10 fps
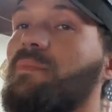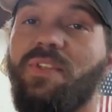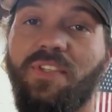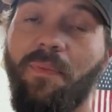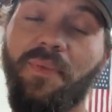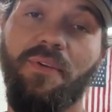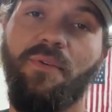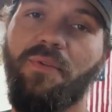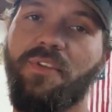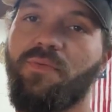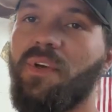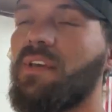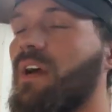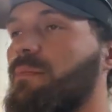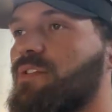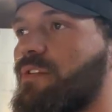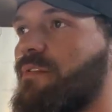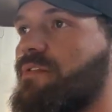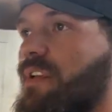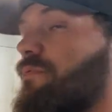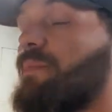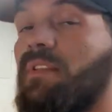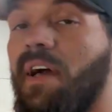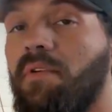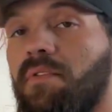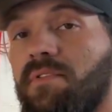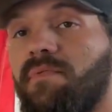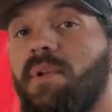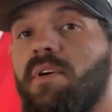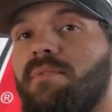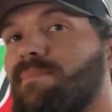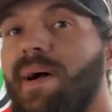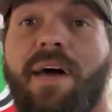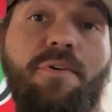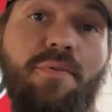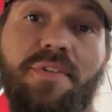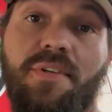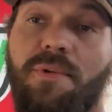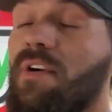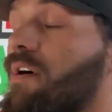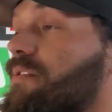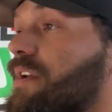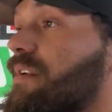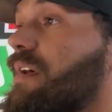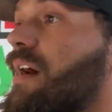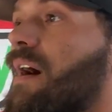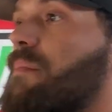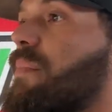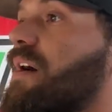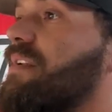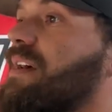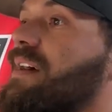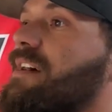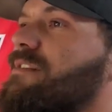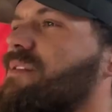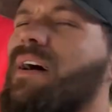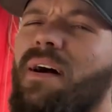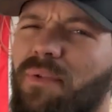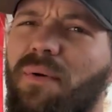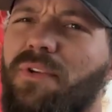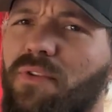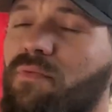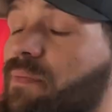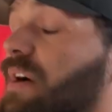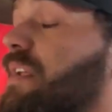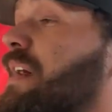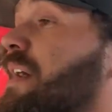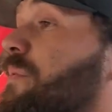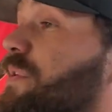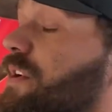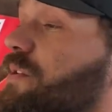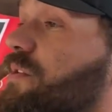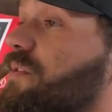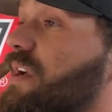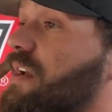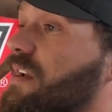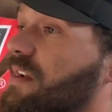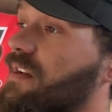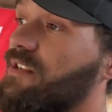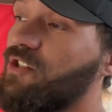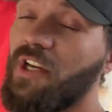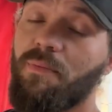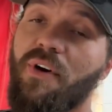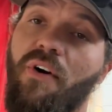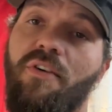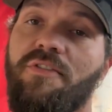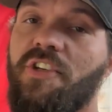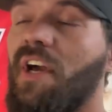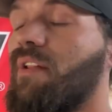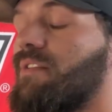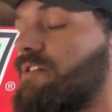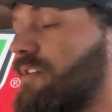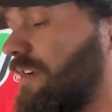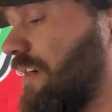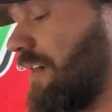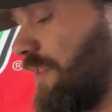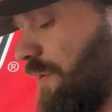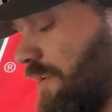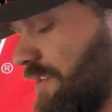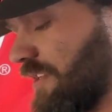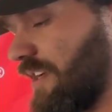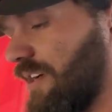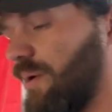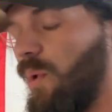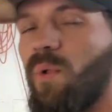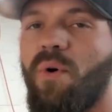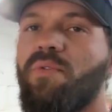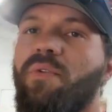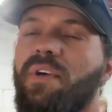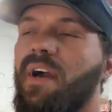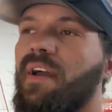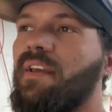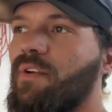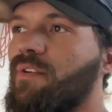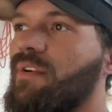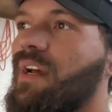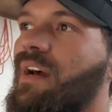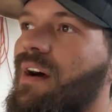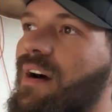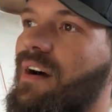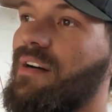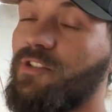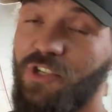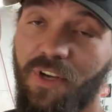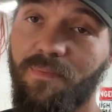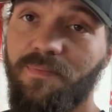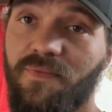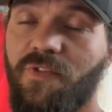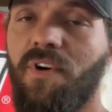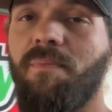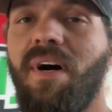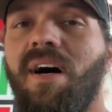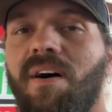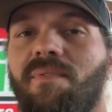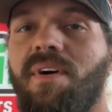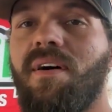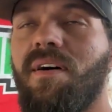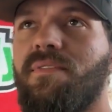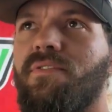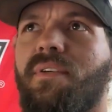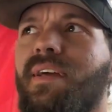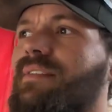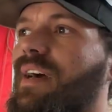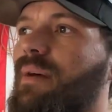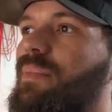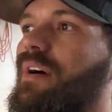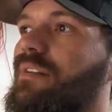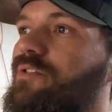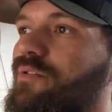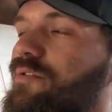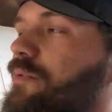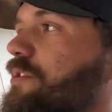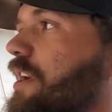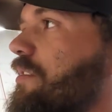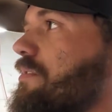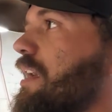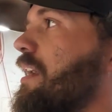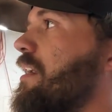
Something new this week, I'm sure you've seen from the title of this video. I don't know what it's going to be called yet, but I probably do. But we're going to do a cheap car challenge. There is a local guy here, Jim from Hot Rods and Dad Bods YouTube channel.